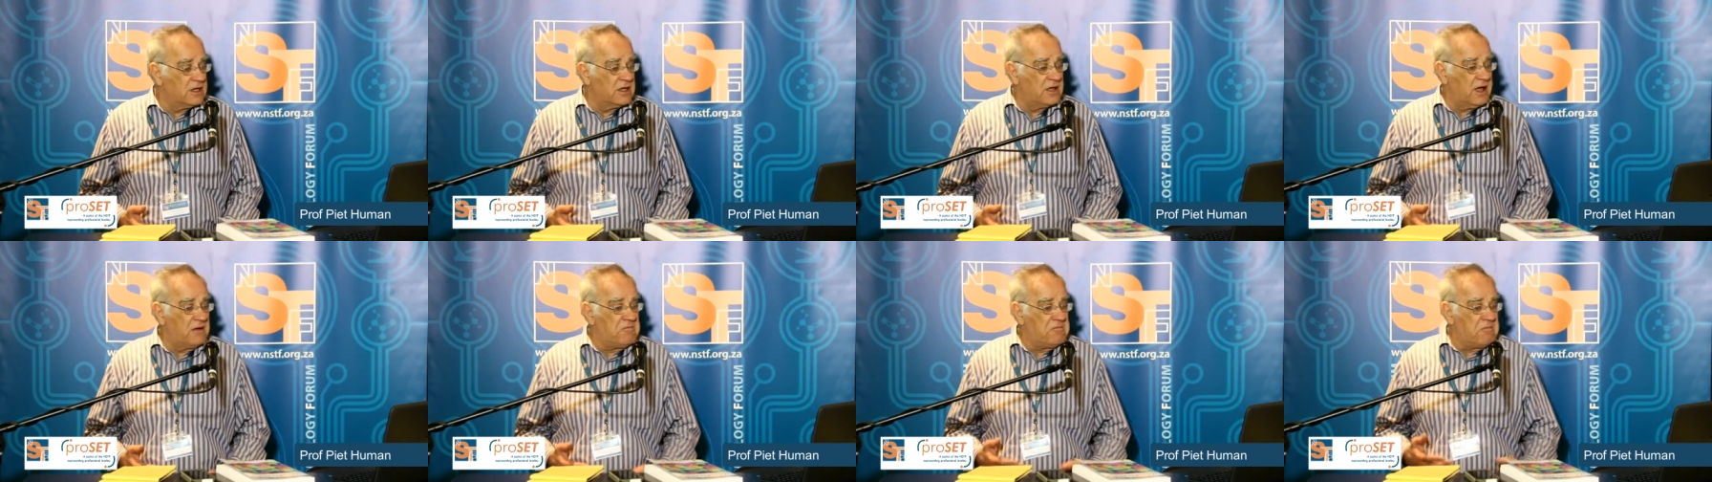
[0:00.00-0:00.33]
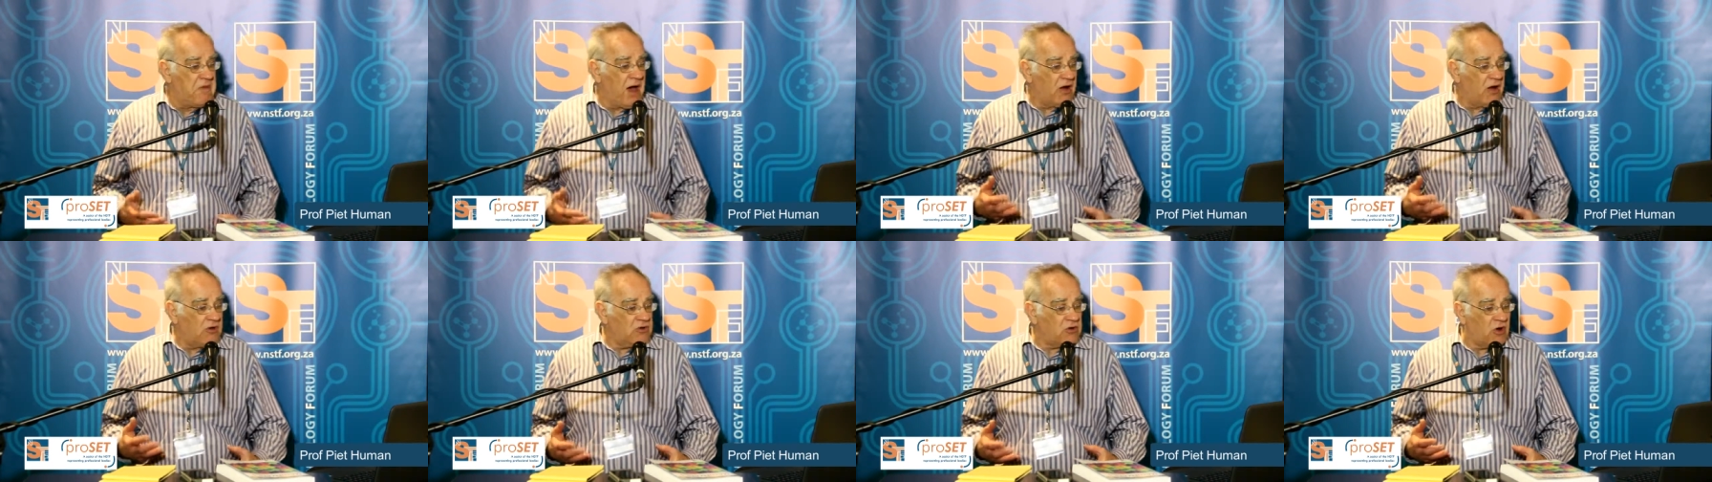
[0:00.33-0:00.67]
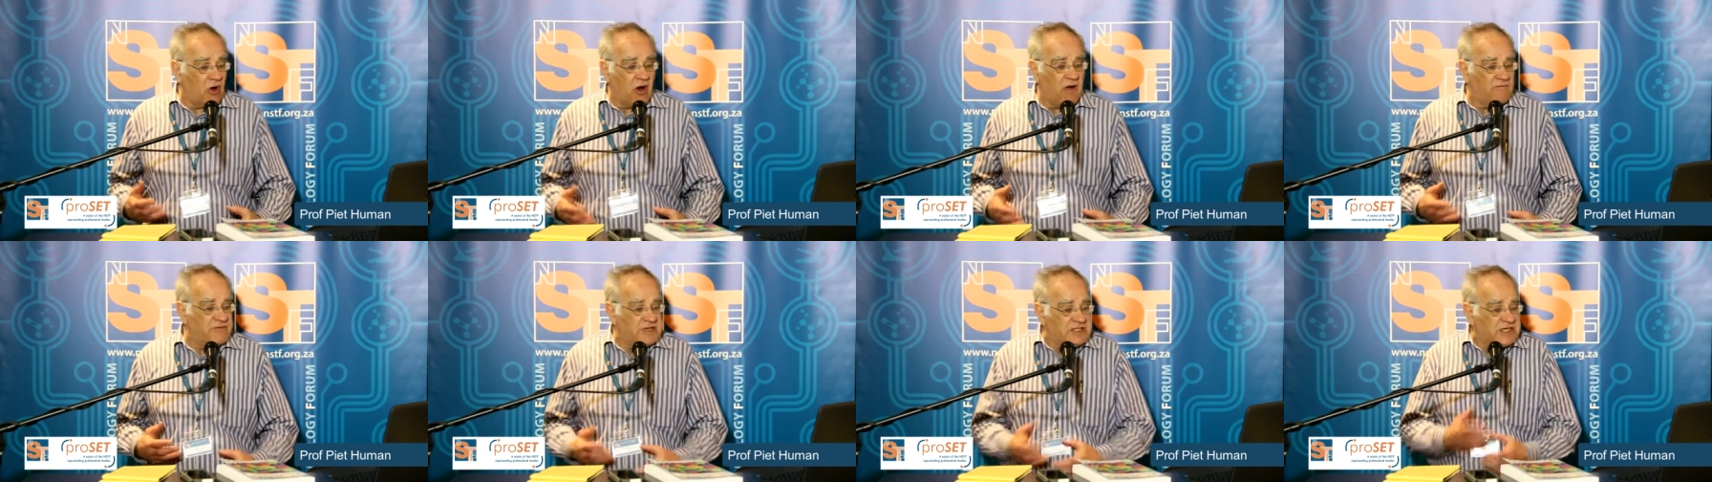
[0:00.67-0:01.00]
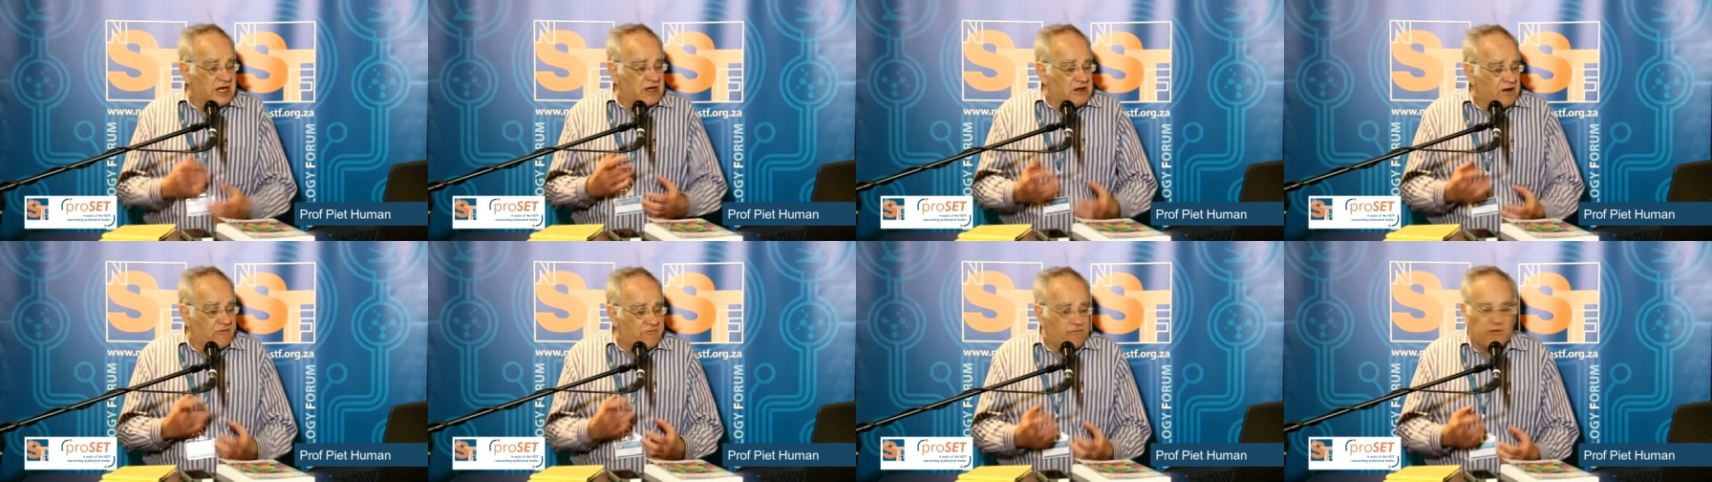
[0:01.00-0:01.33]
amount of, is
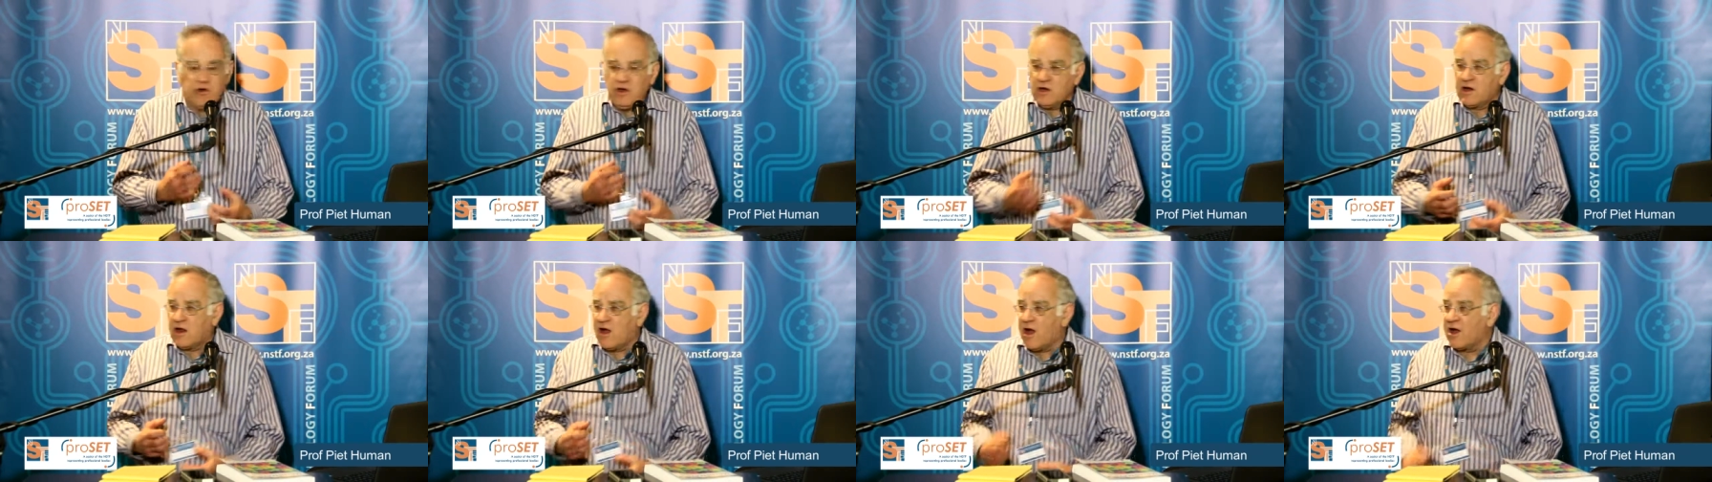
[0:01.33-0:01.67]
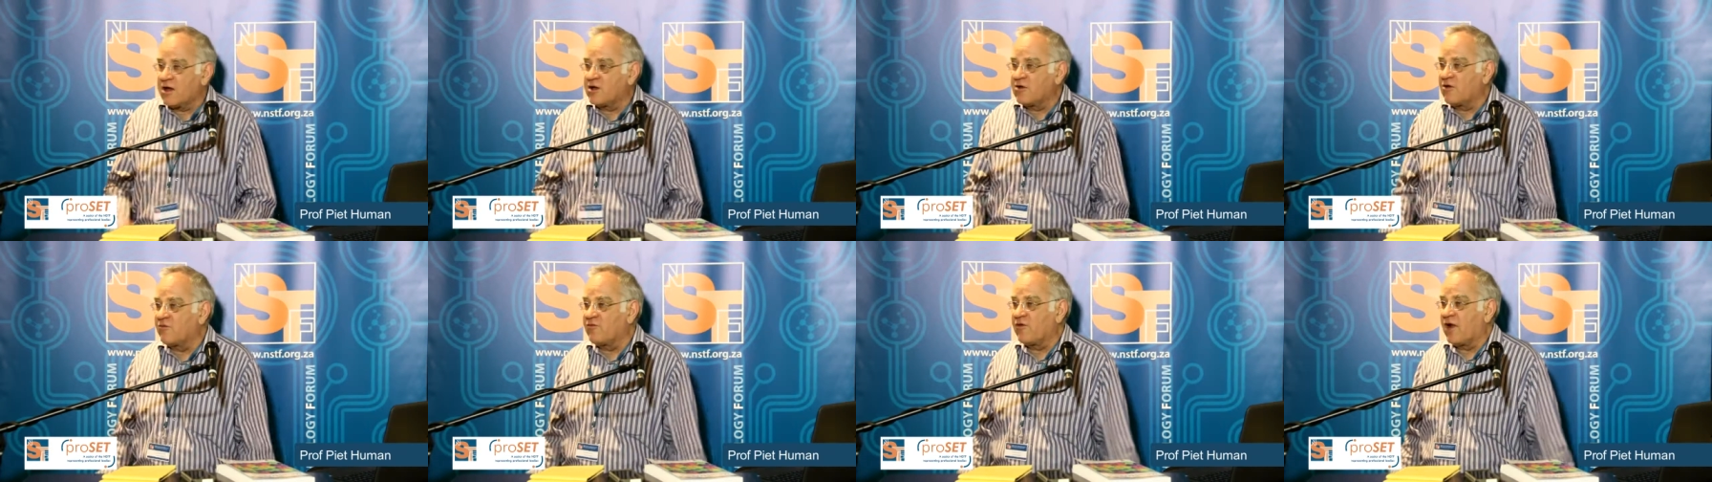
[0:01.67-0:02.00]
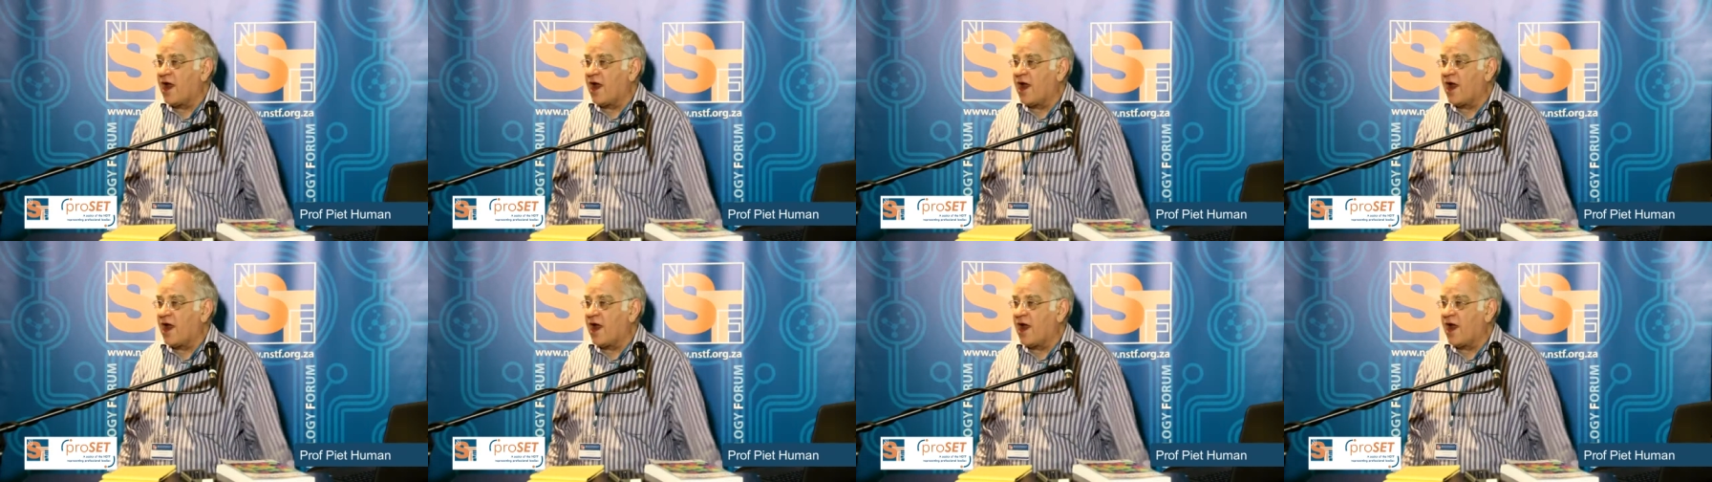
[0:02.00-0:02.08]
a different kind of